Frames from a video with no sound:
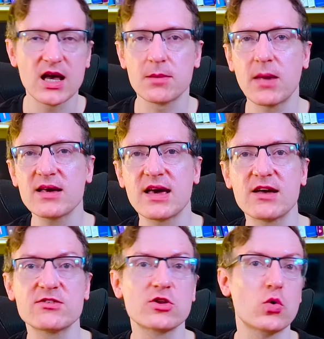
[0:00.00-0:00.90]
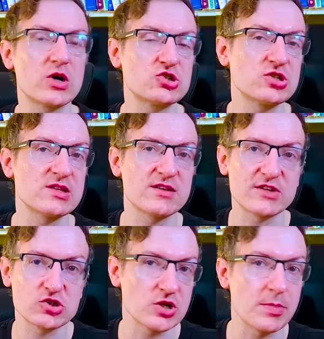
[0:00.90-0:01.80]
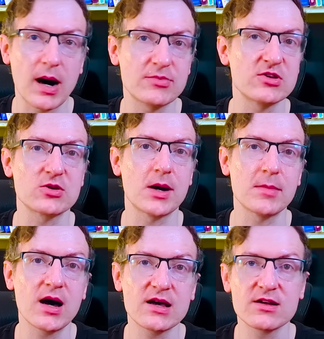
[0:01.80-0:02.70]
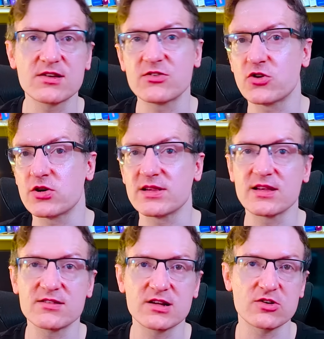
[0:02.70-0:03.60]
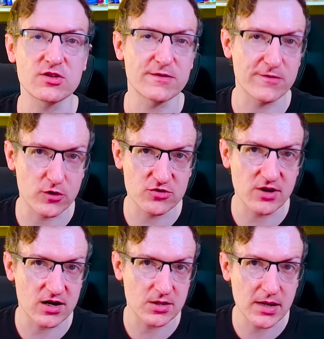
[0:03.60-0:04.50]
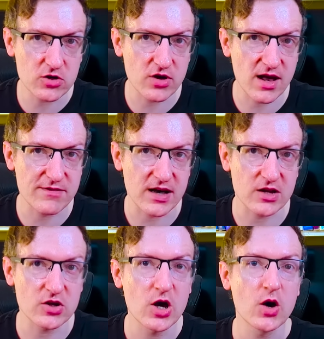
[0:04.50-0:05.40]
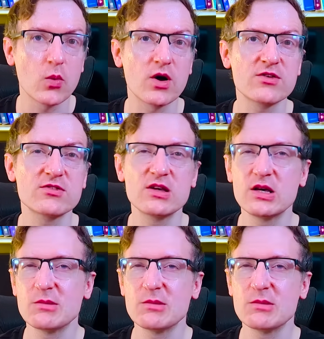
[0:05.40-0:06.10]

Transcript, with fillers: In my case, the question that eventually popped into my mind as I started listening to the first documentary I found was,